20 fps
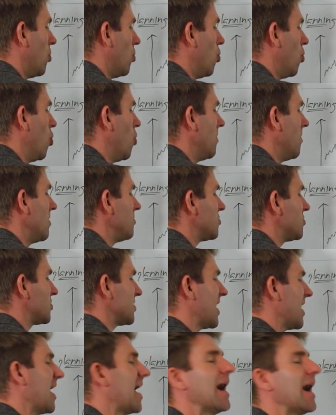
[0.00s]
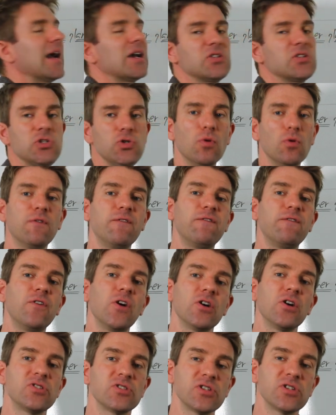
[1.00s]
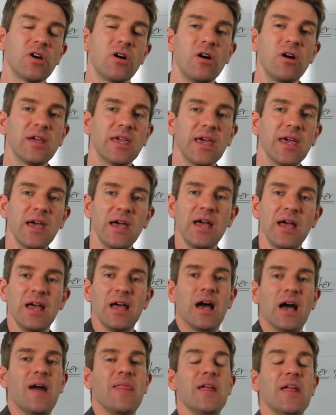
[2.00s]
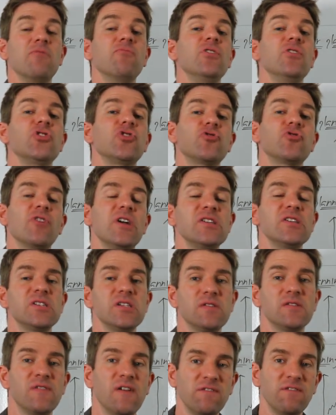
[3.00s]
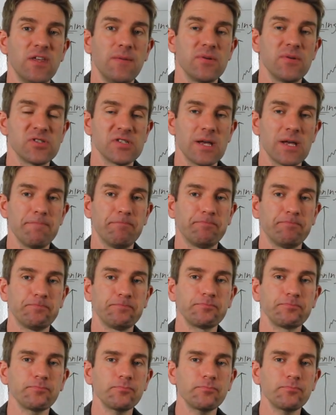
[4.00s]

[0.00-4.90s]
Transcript: almost tags your first target and then retraces fifty percent.